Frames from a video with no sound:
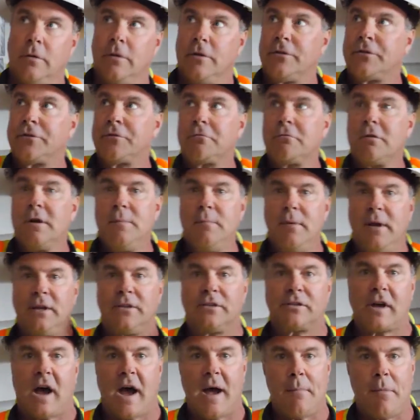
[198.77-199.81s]
There's 3 big
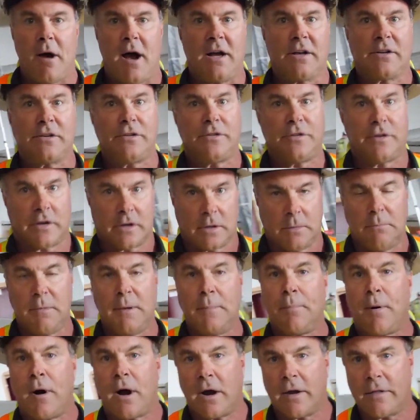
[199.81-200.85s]
skyboxes that can be
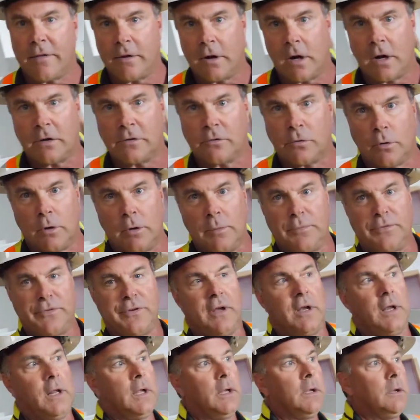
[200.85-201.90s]
part of the auditorium
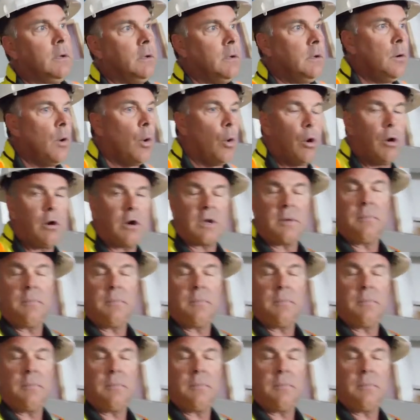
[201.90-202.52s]
seating, or it